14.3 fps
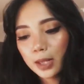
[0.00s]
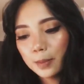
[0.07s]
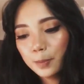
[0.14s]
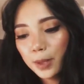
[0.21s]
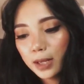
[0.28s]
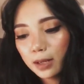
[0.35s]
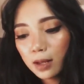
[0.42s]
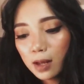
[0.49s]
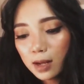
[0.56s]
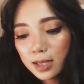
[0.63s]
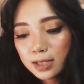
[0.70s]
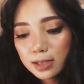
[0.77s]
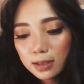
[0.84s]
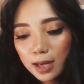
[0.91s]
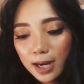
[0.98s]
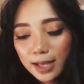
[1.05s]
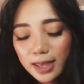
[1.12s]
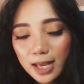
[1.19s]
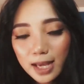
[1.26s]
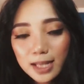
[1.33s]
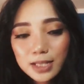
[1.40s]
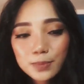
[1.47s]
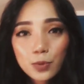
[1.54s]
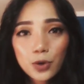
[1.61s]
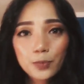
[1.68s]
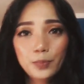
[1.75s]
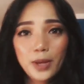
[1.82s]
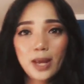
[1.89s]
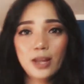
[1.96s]
Because I think it's more
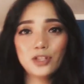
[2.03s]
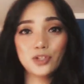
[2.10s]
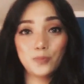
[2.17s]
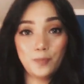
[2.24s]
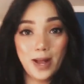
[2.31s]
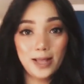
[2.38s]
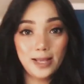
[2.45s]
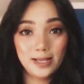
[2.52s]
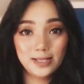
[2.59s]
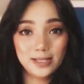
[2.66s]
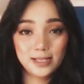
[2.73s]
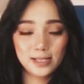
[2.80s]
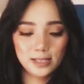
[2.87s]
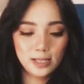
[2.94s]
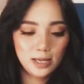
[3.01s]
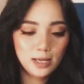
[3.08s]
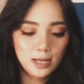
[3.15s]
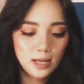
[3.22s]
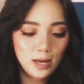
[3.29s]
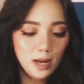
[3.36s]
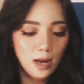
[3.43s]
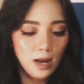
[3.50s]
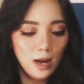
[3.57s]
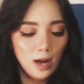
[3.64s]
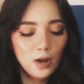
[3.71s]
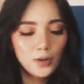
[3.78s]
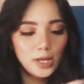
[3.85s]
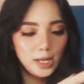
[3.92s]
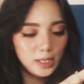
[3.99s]
pH balanced.
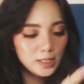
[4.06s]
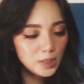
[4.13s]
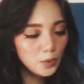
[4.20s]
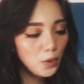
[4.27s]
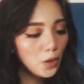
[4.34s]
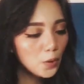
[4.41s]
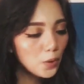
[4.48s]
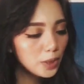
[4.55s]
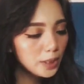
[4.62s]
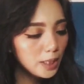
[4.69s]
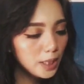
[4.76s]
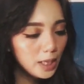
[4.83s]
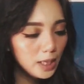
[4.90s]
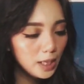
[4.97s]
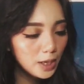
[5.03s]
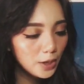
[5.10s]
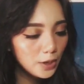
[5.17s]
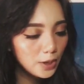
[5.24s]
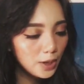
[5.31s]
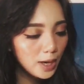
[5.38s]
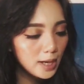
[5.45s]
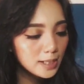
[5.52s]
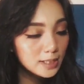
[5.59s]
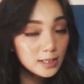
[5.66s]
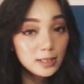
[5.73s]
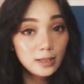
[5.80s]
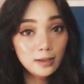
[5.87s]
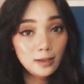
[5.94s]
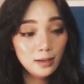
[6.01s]
Okay, so according here as
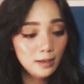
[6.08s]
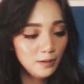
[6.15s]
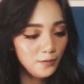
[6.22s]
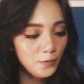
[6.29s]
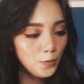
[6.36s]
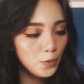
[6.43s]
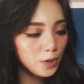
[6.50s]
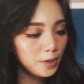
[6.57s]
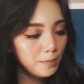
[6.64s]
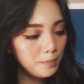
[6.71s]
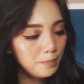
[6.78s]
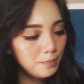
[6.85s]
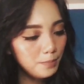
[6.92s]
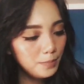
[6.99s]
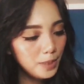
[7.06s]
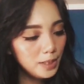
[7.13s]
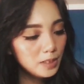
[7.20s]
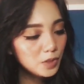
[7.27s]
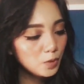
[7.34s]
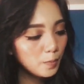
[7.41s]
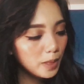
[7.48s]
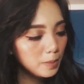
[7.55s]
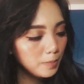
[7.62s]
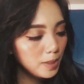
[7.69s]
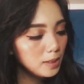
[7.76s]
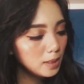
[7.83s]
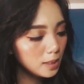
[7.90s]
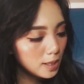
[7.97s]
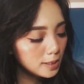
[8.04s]
the form instrument
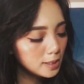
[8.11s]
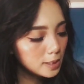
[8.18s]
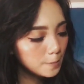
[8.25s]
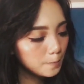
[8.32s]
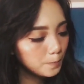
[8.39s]
maintenance,